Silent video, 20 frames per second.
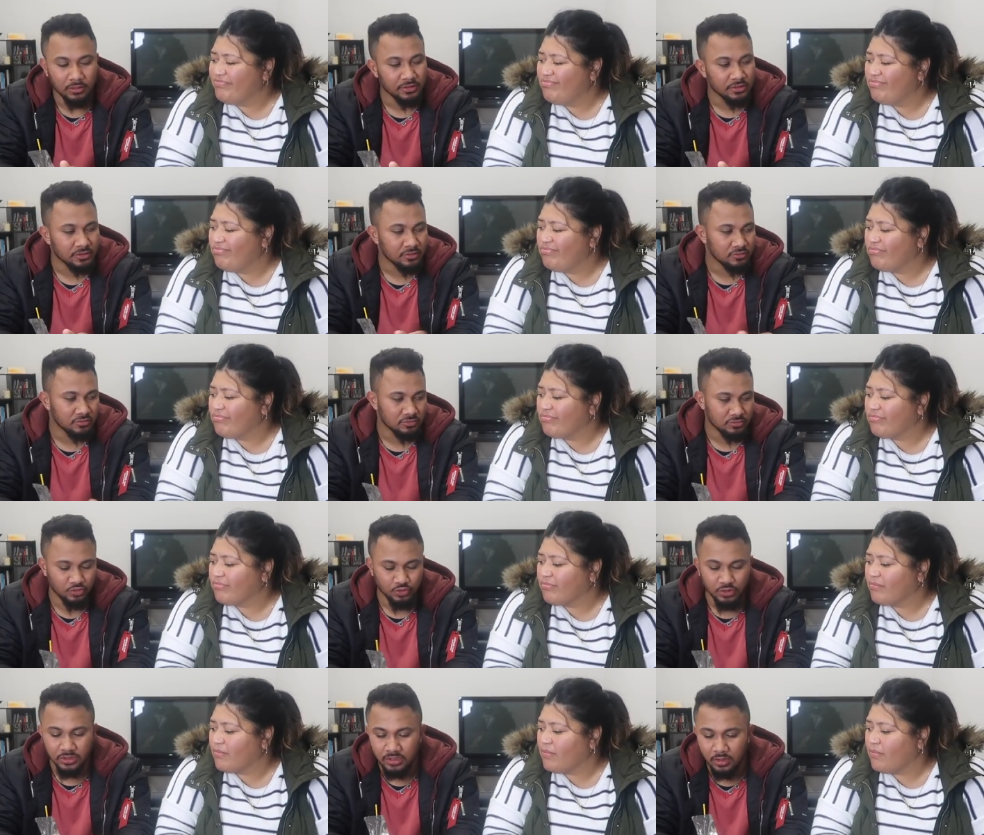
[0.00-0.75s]
Speaker 1: Mm,
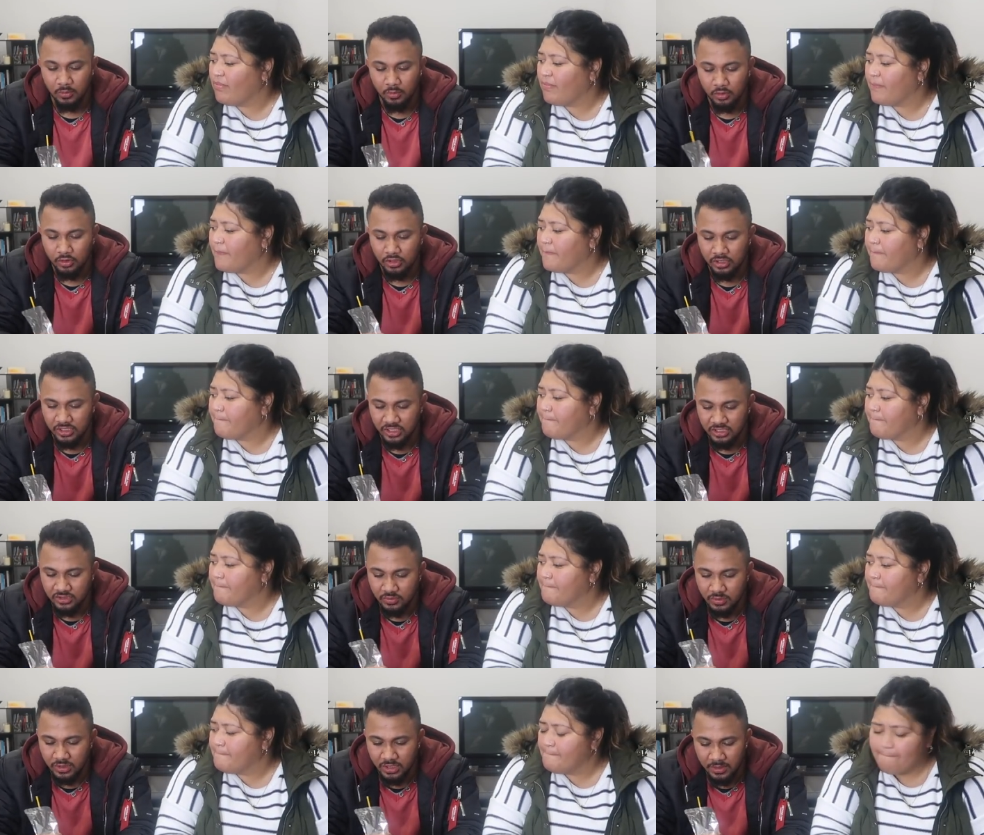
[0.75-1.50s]
drink the water, that's
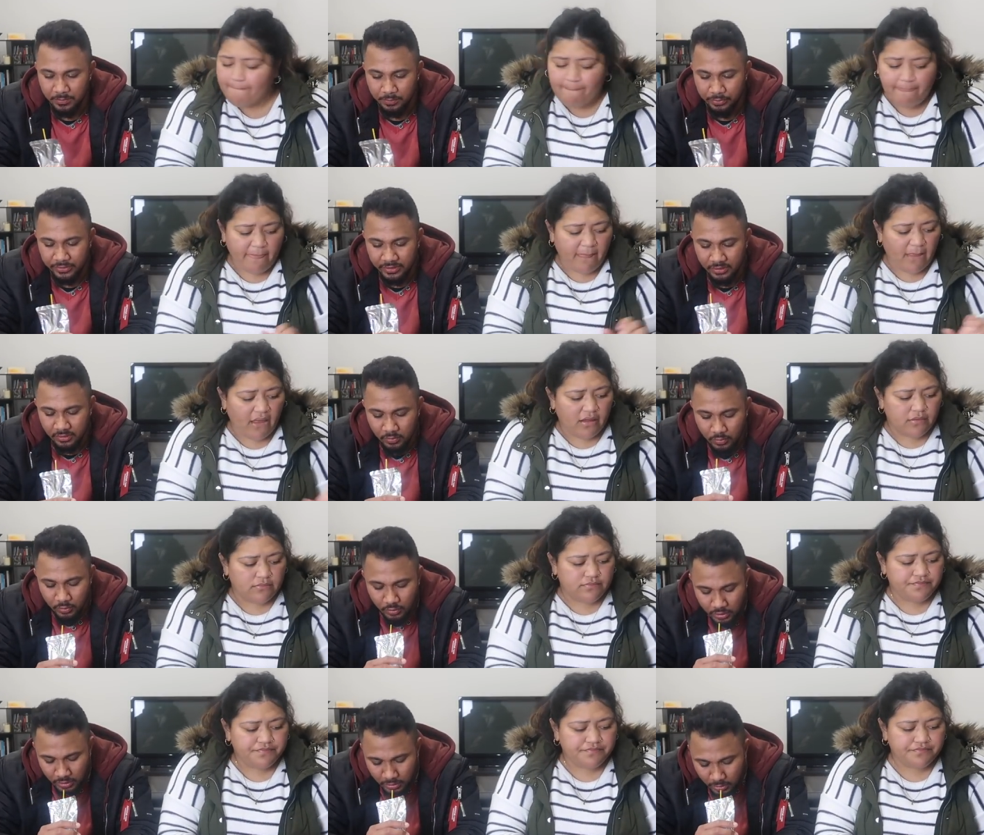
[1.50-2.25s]
what I drink the
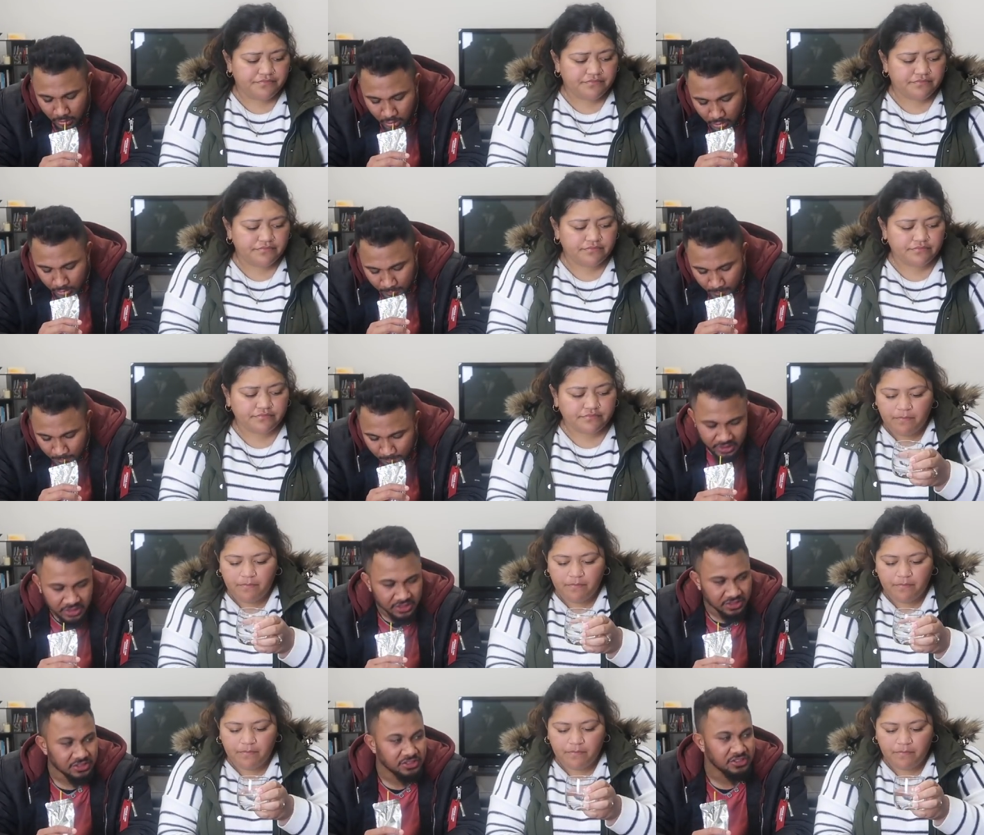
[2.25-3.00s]
water. Yeah,
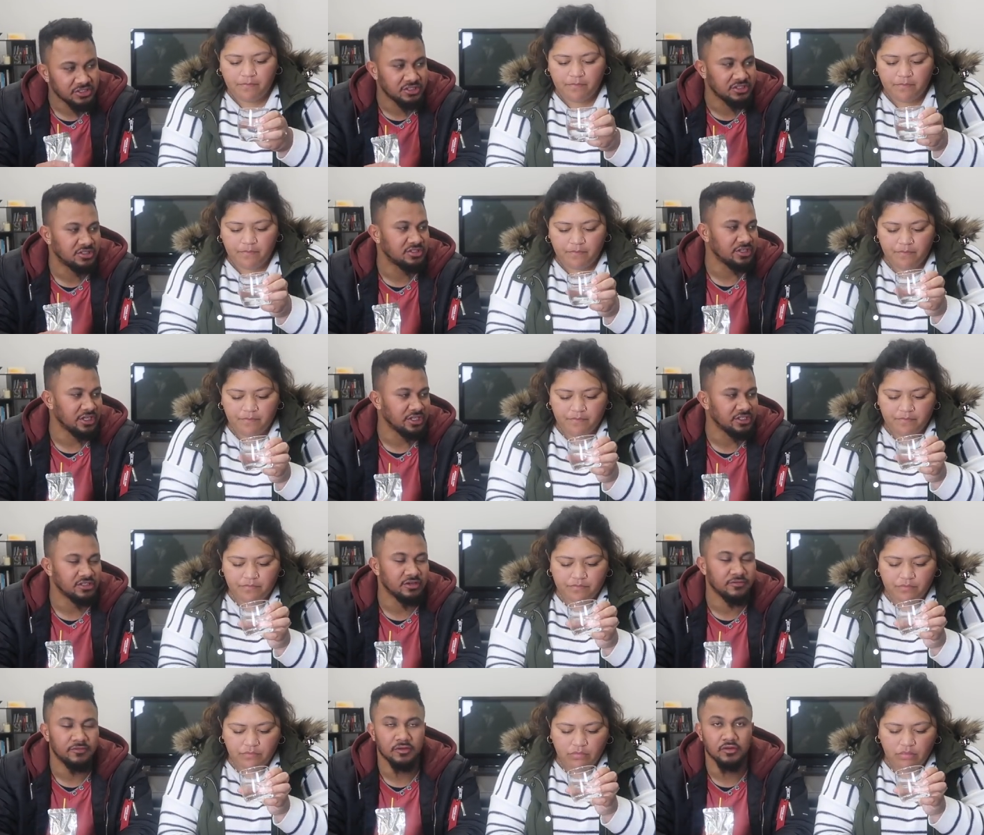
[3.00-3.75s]
this is the taste
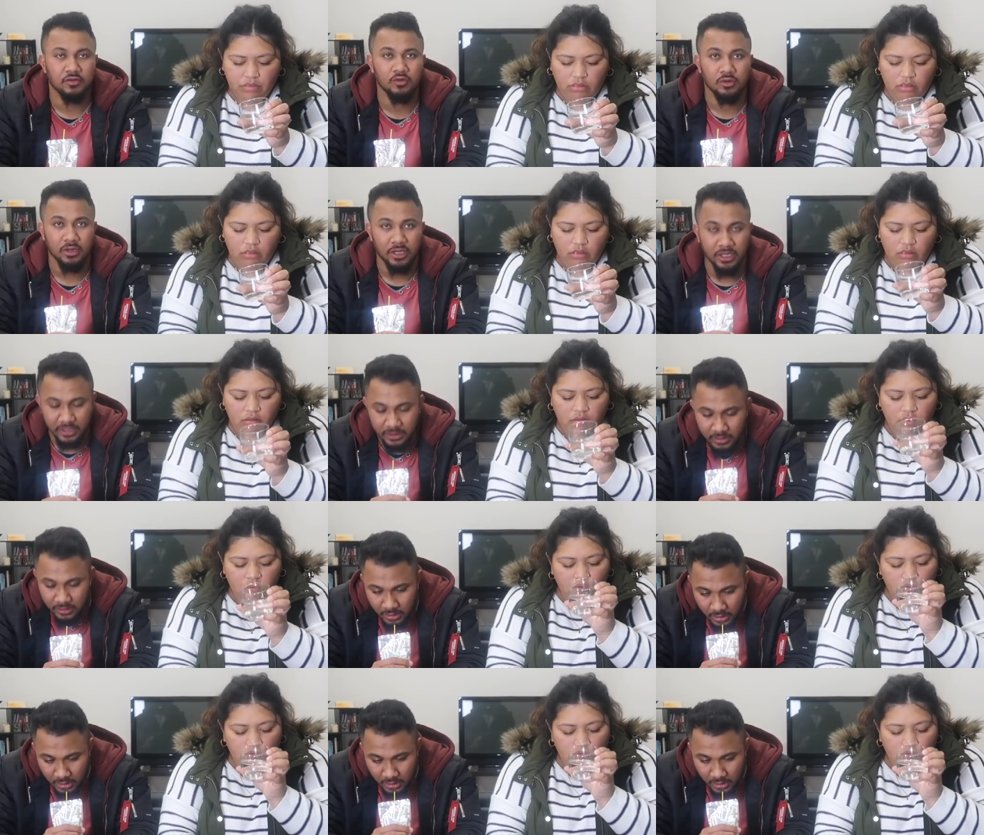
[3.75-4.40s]
of Kool-Aid.